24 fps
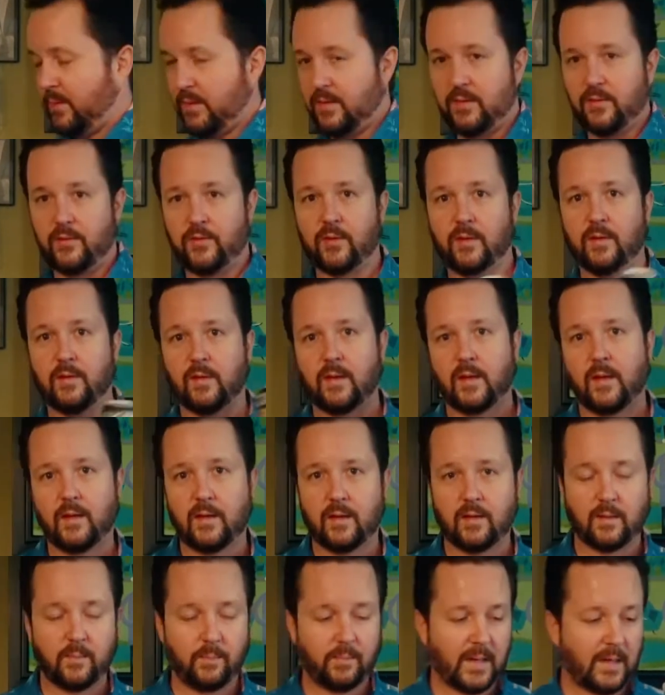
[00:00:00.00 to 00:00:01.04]
one is
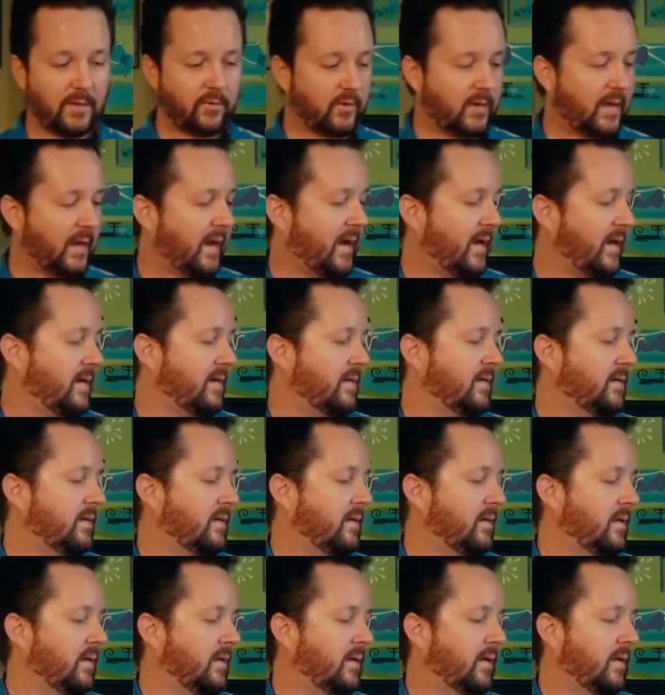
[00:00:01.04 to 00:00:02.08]
Magic Hat,
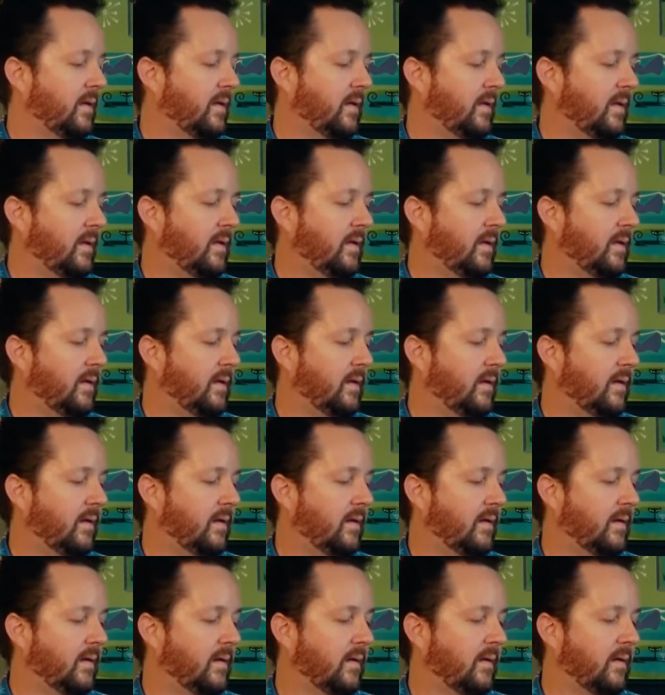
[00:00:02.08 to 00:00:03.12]

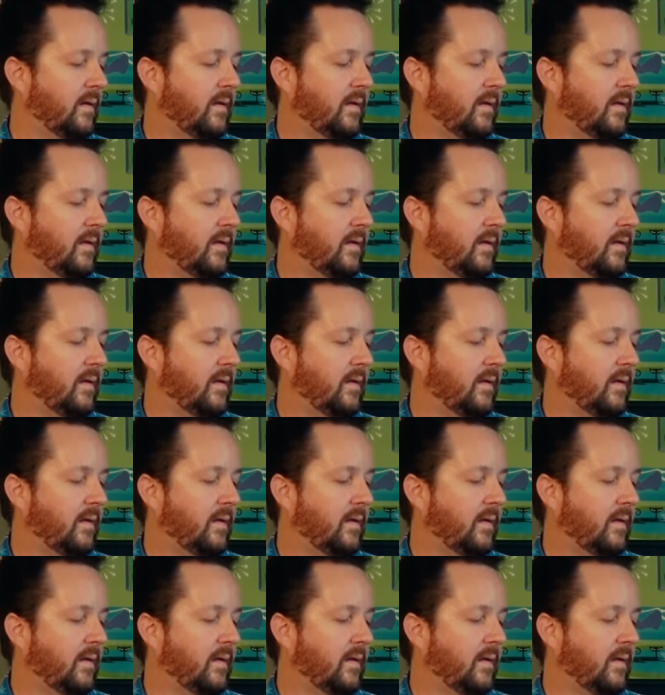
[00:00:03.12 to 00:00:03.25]
uh,